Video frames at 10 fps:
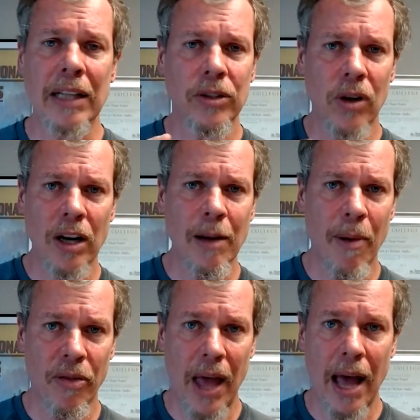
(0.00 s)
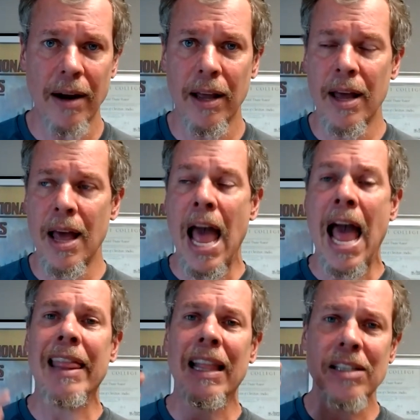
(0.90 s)
Let's talk about that.
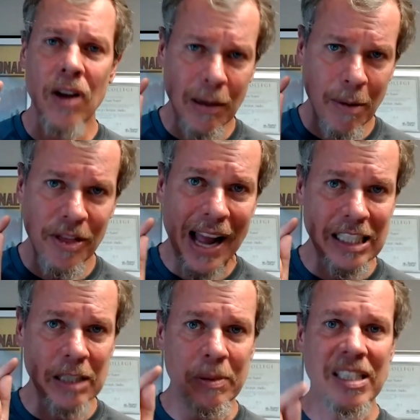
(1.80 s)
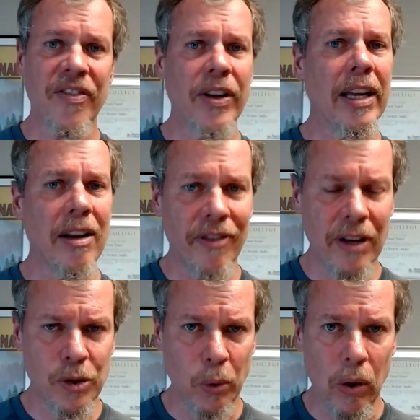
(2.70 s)
And let's talk about that specific
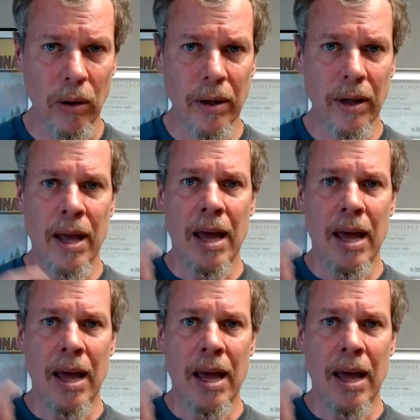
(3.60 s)
individual